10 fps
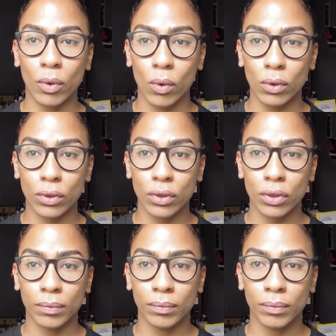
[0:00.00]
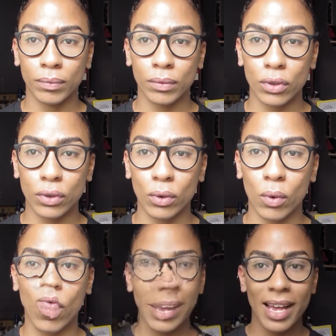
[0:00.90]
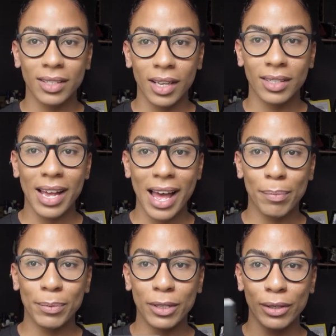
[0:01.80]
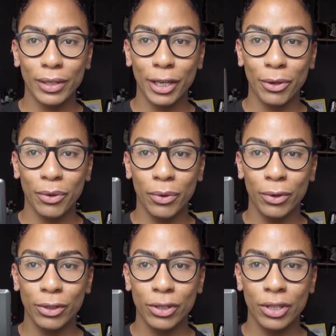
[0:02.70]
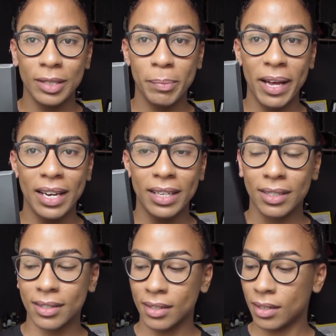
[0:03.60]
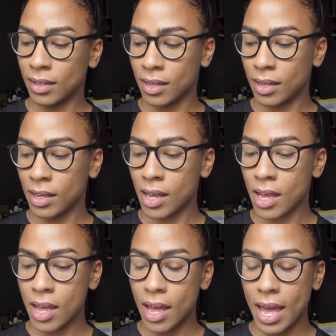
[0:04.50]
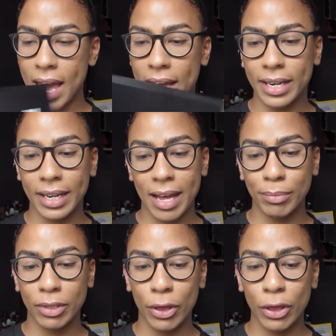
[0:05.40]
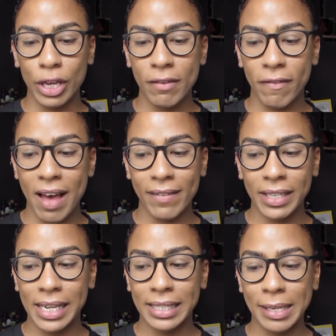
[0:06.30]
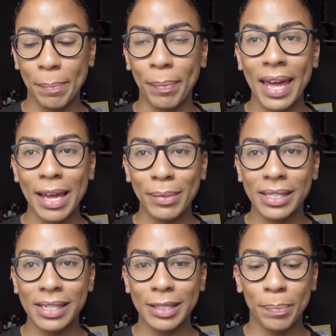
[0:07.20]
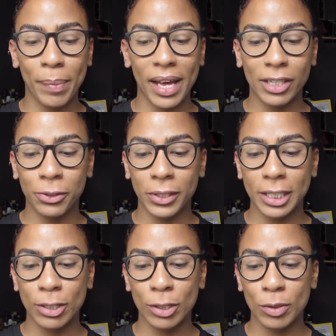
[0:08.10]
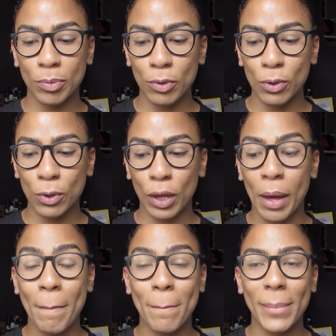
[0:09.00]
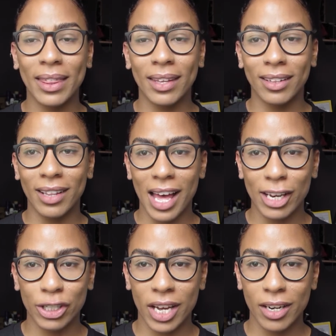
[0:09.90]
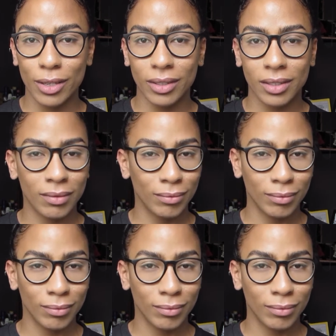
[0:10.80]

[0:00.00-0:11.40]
gorge. It's absolutely gorge, this palette. And it comes 35 intensely pigmented, buttery, smooth, mythical eyeshadows.